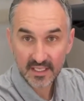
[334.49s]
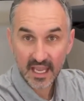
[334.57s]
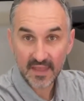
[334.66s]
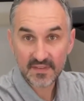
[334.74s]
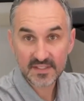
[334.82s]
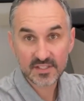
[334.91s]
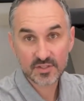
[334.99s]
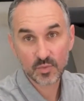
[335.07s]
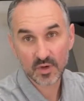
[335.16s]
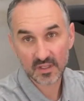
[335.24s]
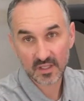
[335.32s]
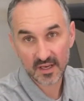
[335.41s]
And this is
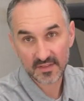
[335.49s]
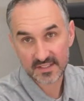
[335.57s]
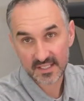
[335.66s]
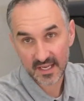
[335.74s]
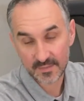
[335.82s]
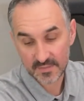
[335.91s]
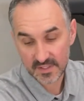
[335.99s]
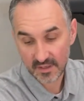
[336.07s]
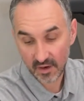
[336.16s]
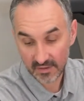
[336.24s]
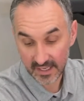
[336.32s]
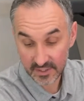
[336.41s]
where a lot of the times
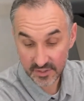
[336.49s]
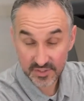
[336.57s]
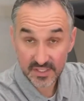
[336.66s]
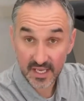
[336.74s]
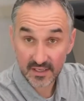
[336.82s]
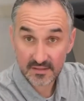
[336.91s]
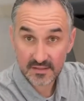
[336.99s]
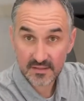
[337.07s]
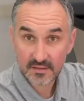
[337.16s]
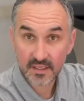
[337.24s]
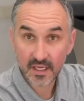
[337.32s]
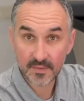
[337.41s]
our exercise
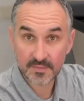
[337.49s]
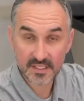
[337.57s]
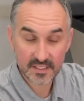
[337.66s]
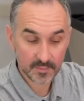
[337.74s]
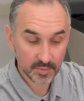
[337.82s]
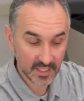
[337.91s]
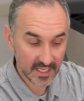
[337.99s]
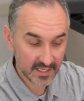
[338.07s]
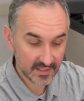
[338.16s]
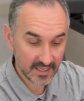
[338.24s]
comes into play,